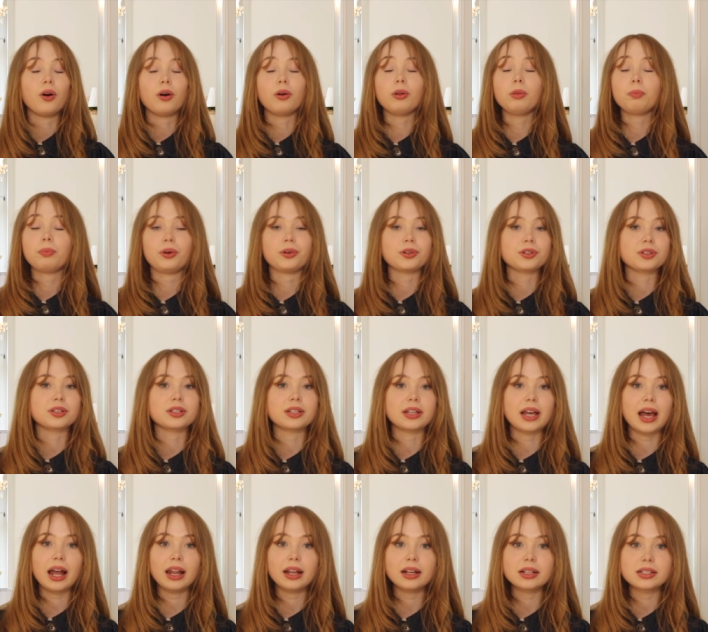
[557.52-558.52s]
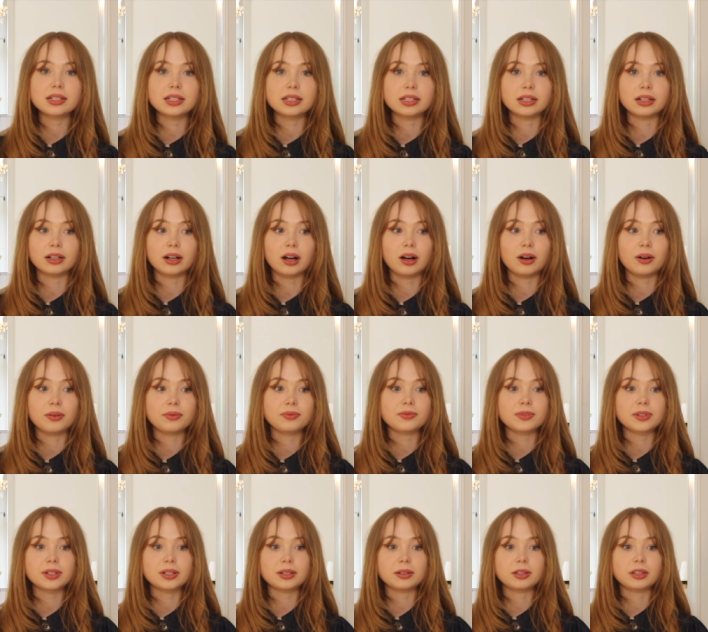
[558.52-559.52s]
personality of
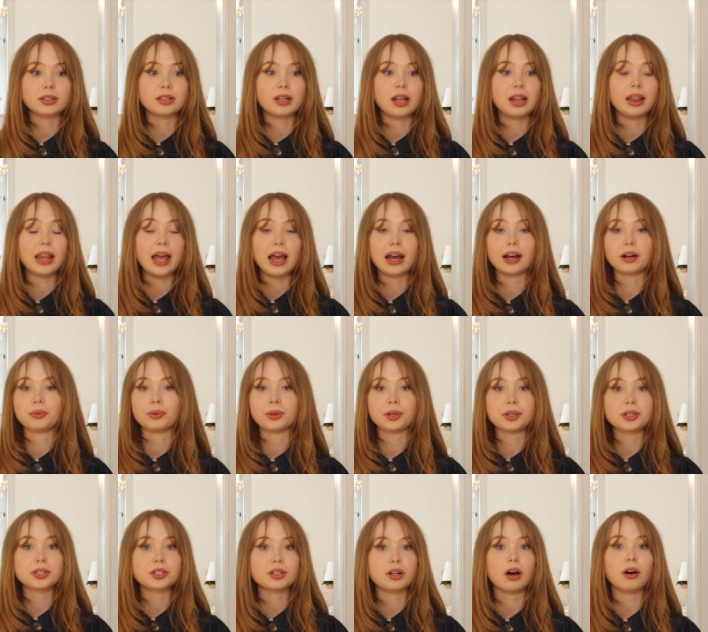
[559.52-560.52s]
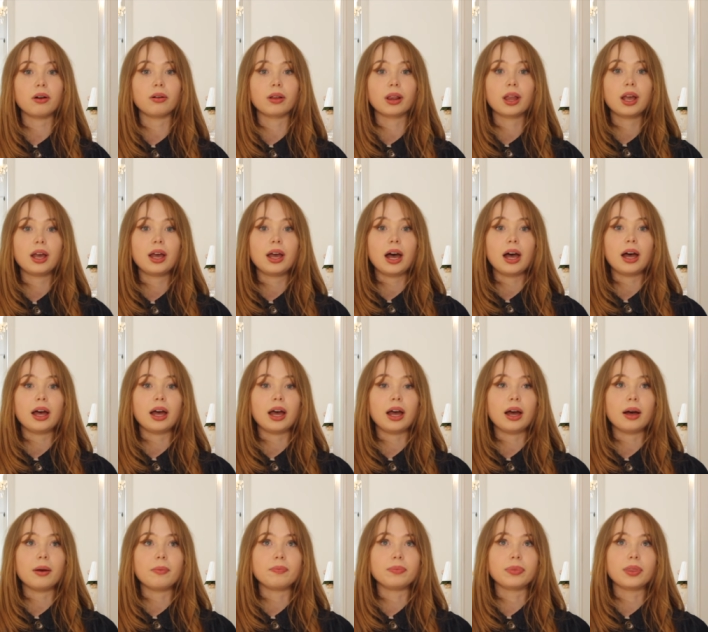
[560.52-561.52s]
language, the whole
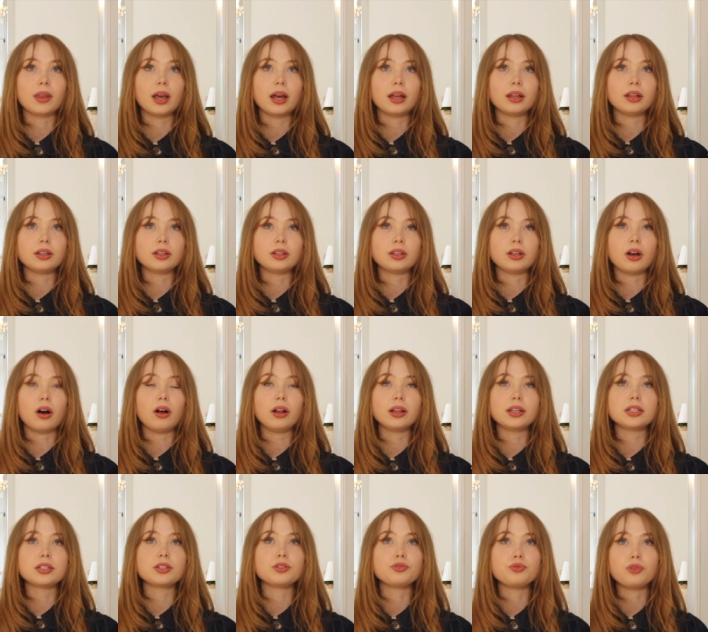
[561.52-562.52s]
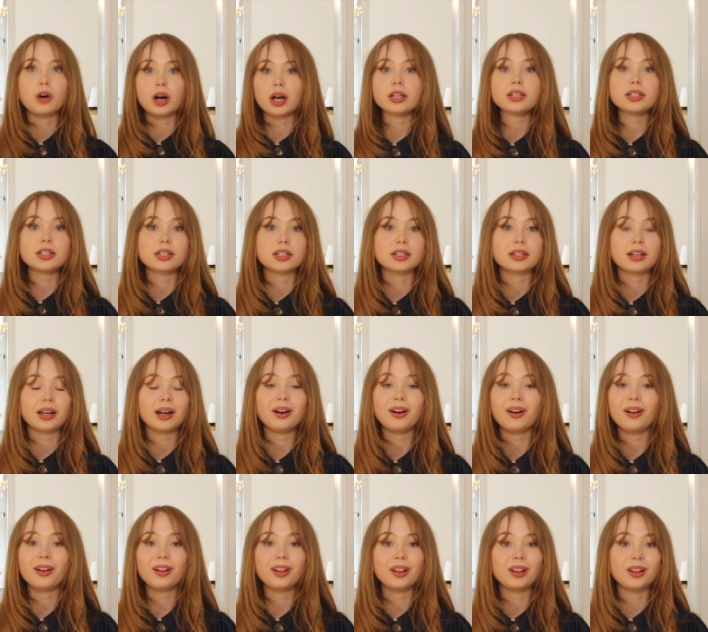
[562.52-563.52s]
all these nuances, they are
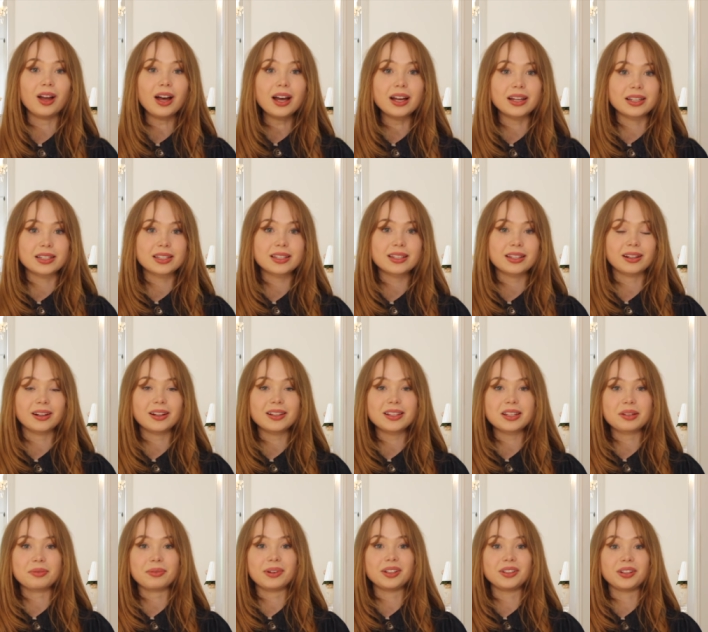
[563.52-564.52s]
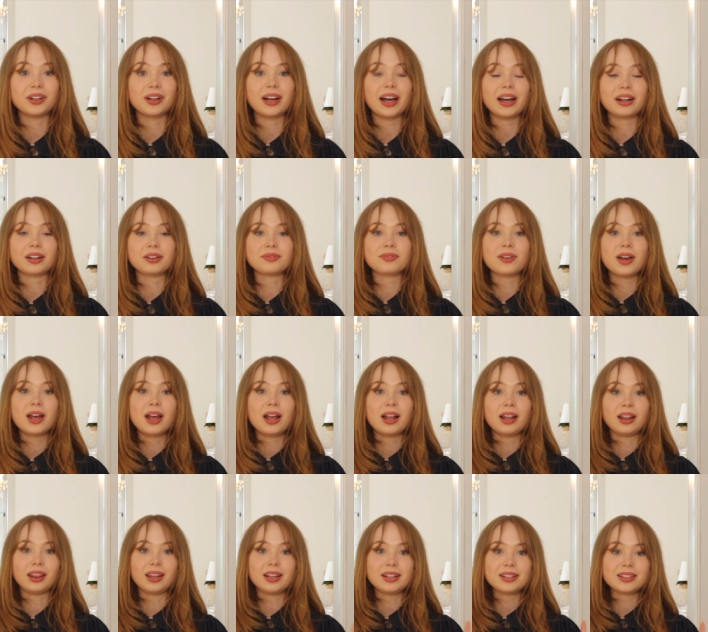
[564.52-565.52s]
all lost. And also when you kind of
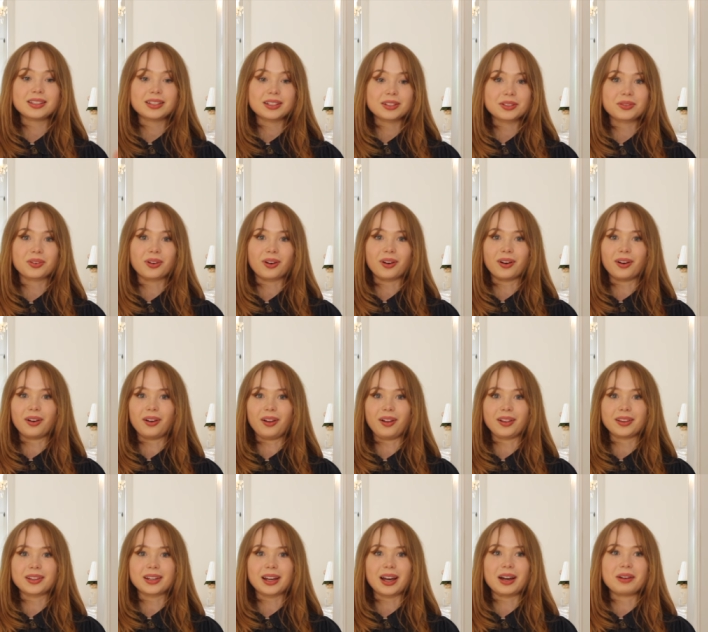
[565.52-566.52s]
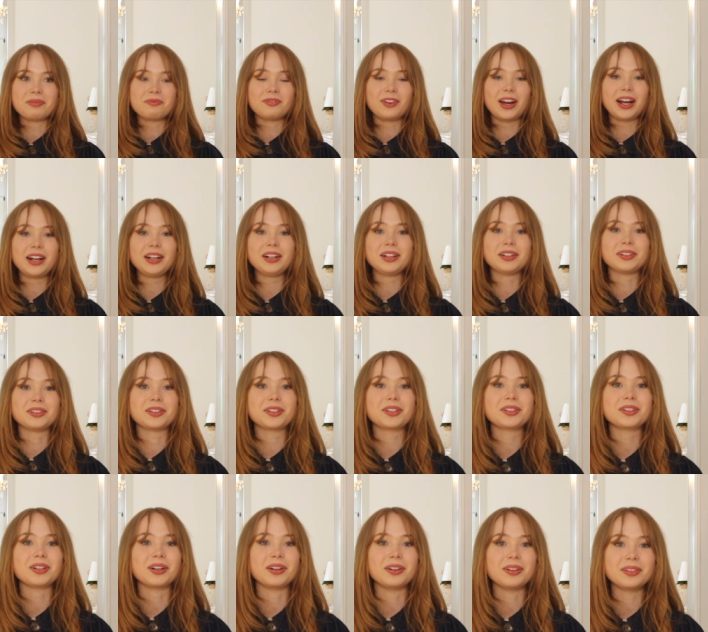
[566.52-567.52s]
listen to old radio
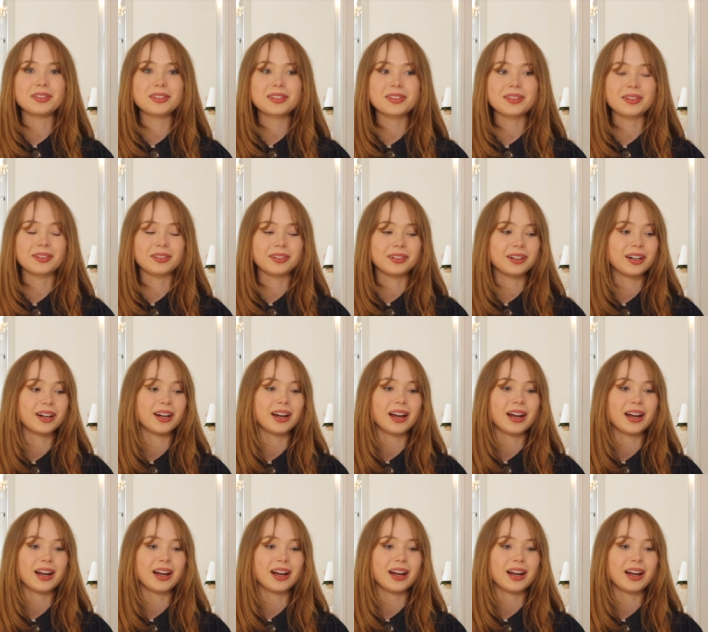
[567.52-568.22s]
shows or